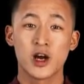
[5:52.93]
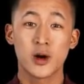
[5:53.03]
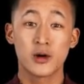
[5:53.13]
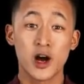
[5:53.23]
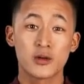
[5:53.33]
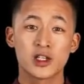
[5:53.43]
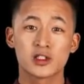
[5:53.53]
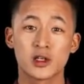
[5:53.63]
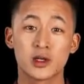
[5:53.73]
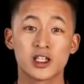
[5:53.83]

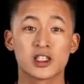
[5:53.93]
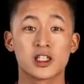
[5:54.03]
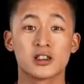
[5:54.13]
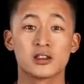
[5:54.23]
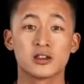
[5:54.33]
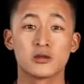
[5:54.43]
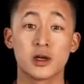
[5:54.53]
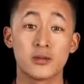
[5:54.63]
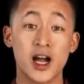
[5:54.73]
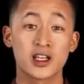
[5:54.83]
Permanent ability. When
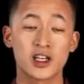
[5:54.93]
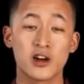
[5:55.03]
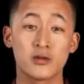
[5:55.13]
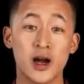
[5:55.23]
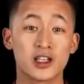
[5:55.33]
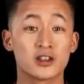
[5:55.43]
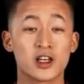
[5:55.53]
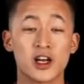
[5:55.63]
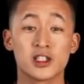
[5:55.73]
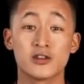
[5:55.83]
battling other battle
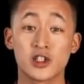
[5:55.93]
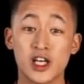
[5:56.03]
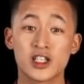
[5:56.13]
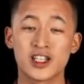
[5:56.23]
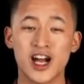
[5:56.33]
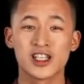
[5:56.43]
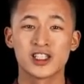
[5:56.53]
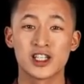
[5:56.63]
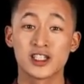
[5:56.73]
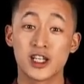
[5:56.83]
cards, Vegeta gains
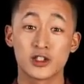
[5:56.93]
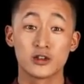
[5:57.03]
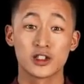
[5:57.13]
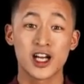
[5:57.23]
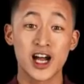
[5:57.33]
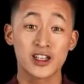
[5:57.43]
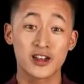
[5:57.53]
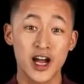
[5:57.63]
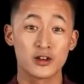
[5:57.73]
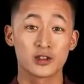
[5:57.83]
an additional
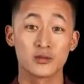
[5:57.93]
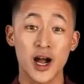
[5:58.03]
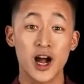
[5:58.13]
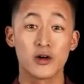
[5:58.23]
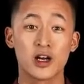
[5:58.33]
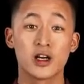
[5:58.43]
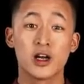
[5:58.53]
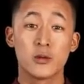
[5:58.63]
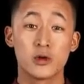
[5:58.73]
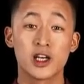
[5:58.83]
10,000 power,
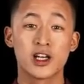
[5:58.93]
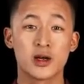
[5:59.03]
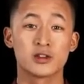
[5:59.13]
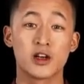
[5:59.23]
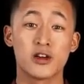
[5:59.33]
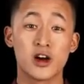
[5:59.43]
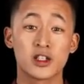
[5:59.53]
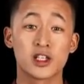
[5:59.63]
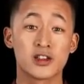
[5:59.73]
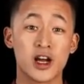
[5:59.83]
bringing him to
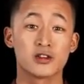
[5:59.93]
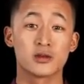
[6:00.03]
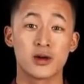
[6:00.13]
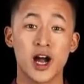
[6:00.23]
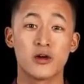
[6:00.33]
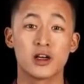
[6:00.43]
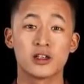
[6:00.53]
30,000 power.